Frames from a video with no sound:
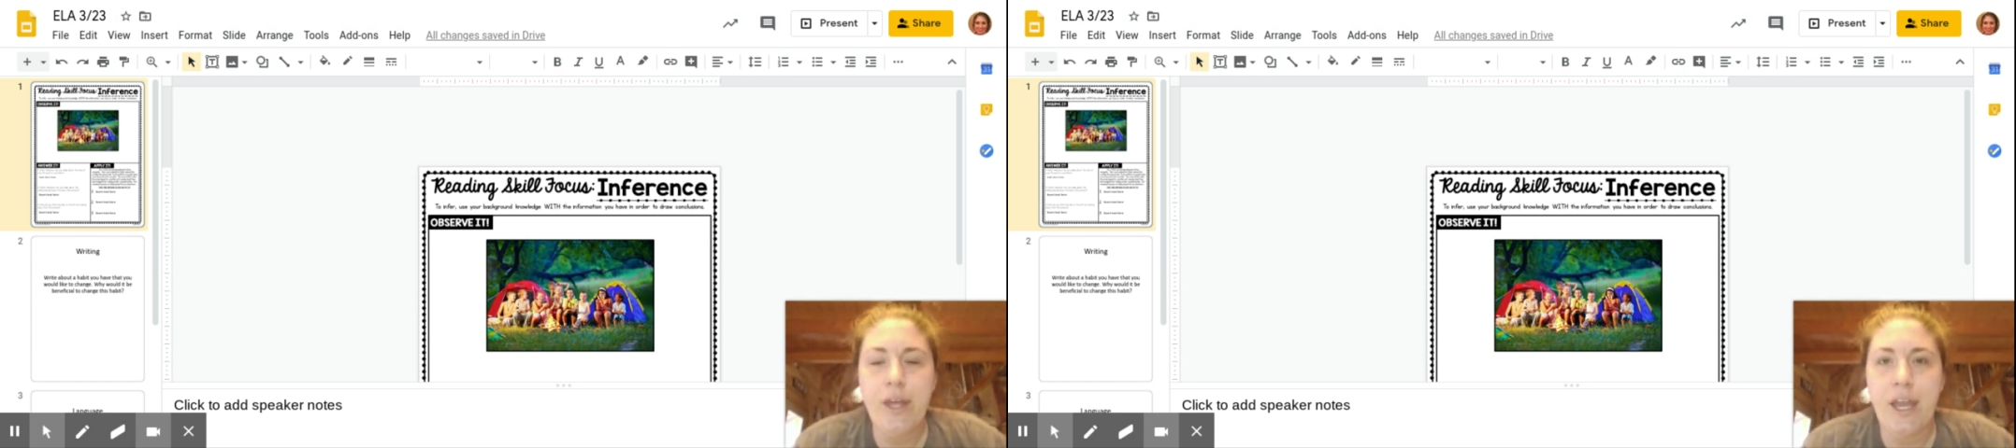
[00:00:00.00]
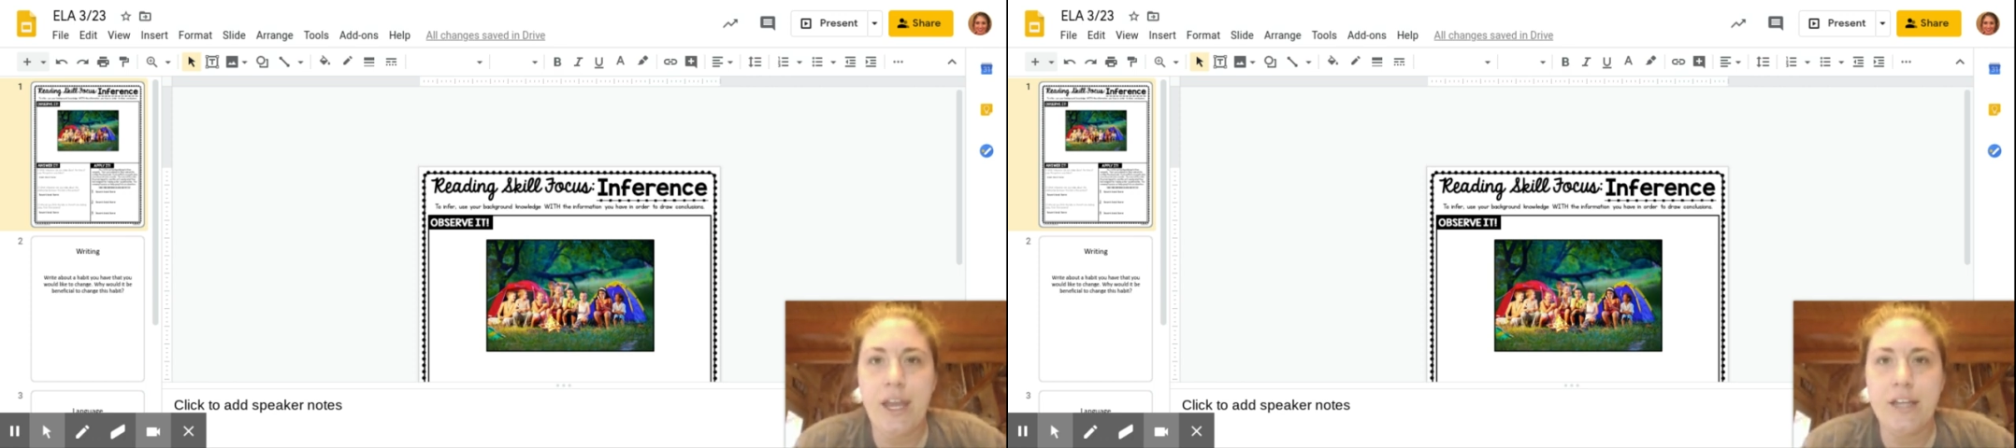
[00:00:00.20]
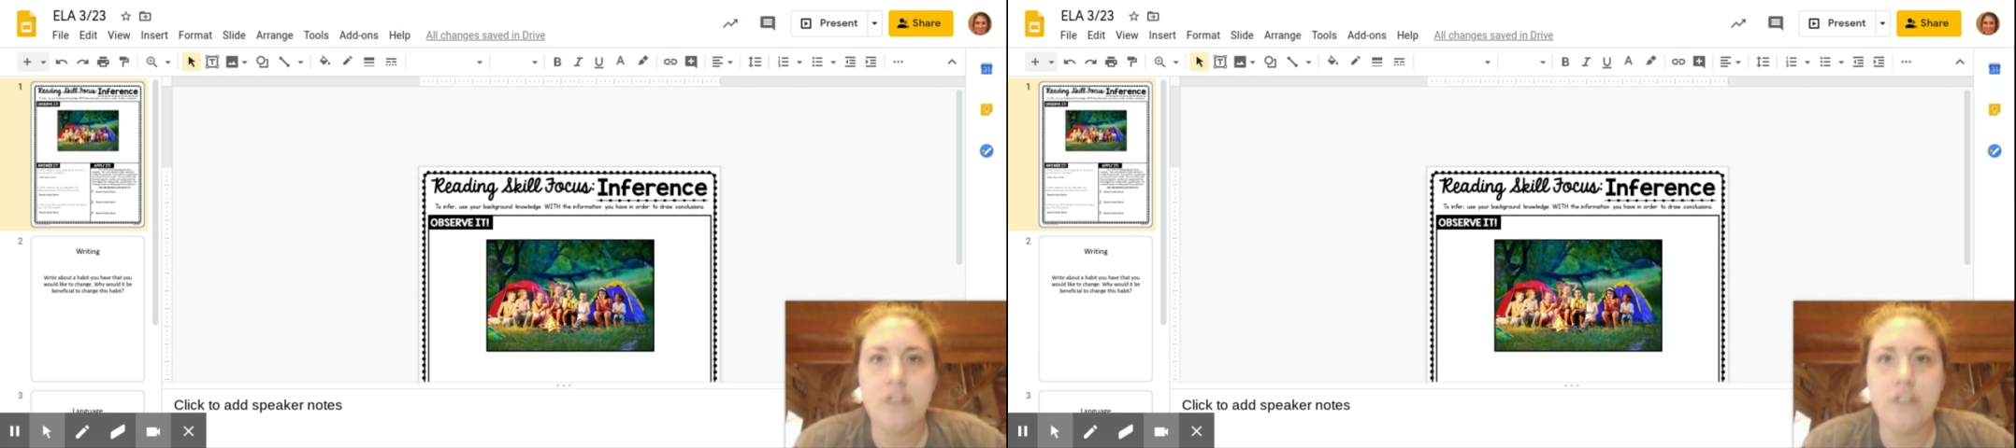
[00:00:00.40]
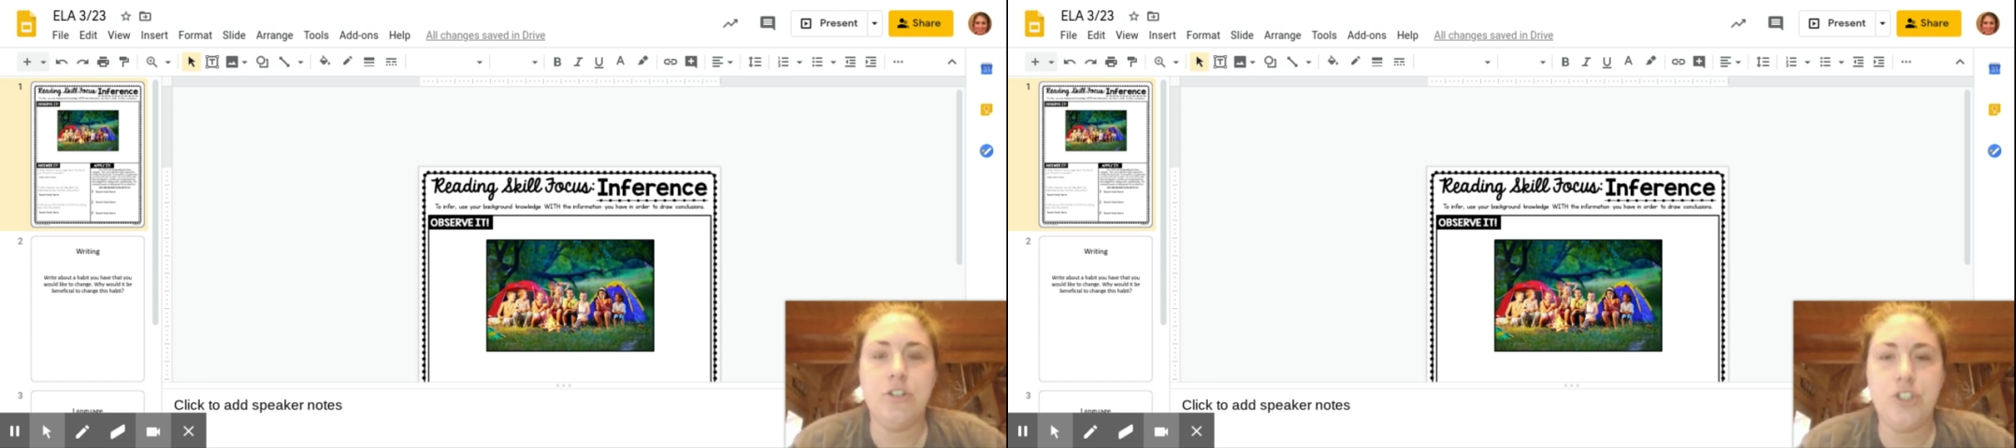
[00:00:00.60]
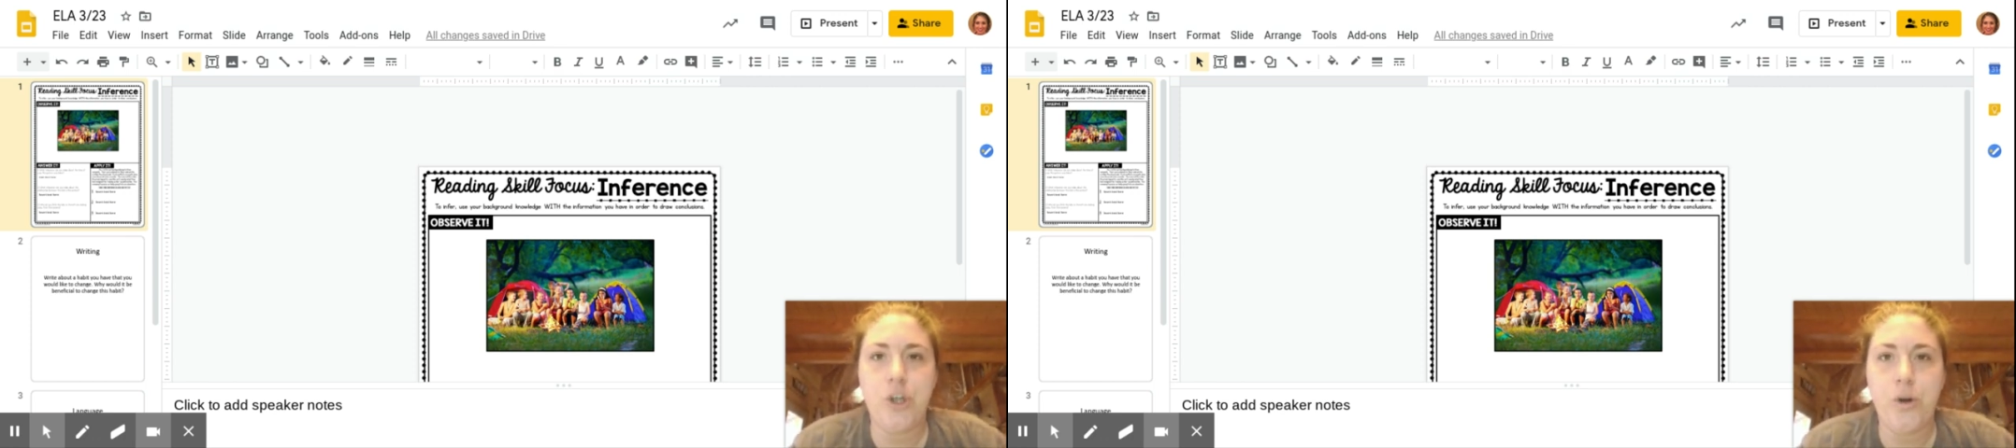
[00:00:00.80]
and
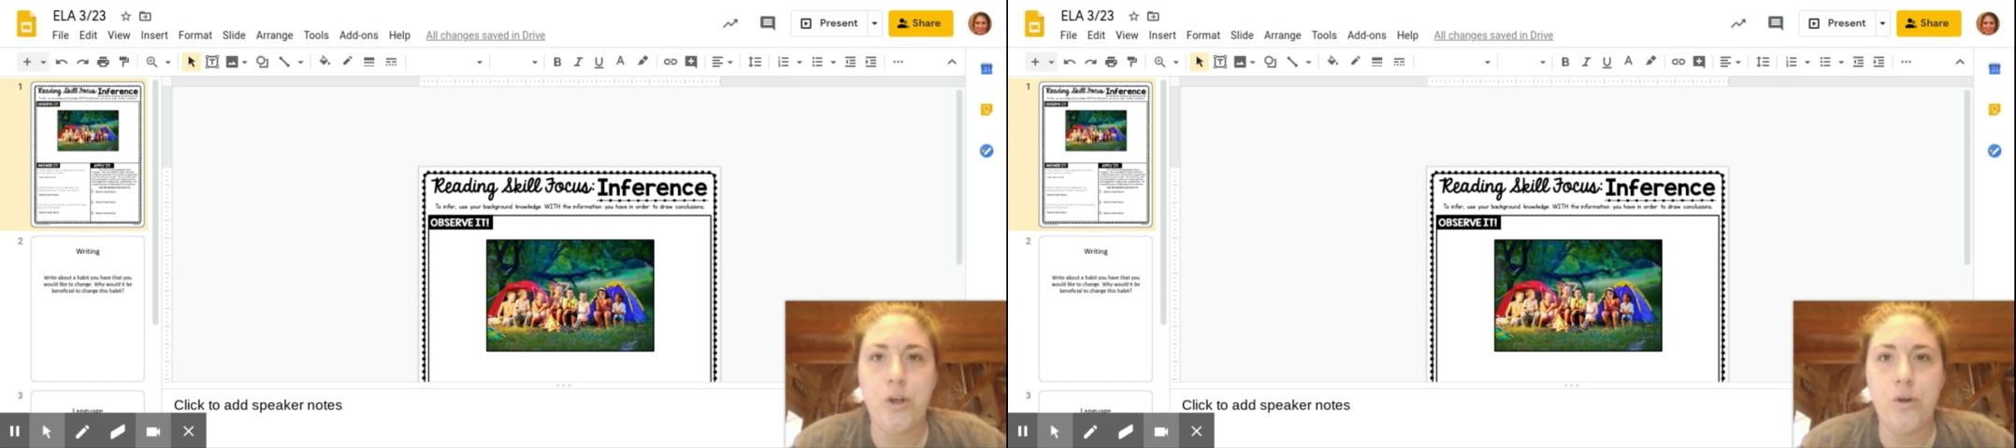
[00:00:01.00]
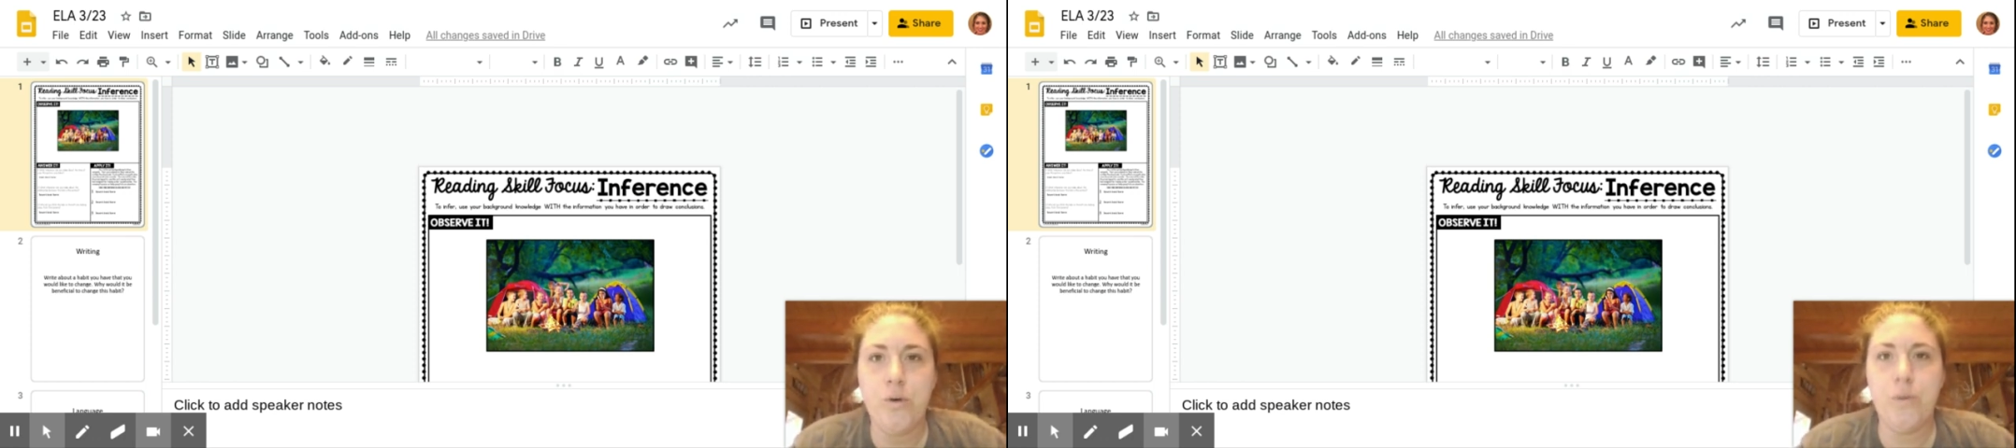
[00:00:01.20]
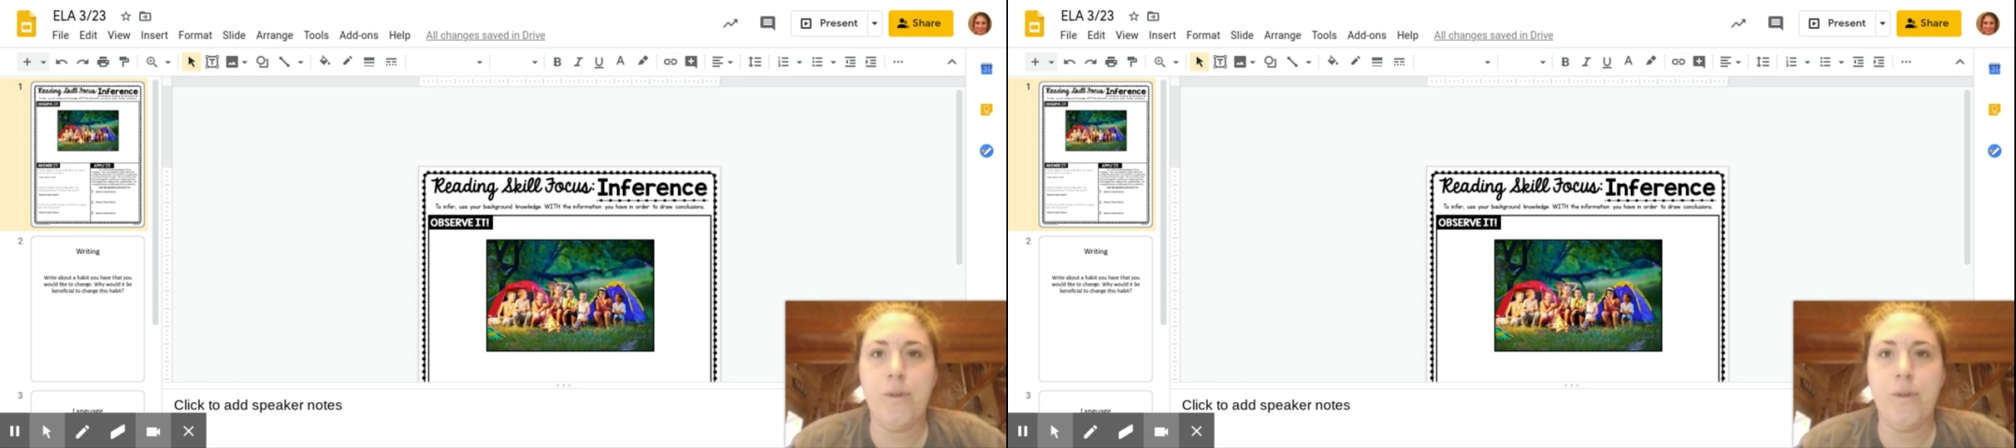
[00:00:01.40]
show you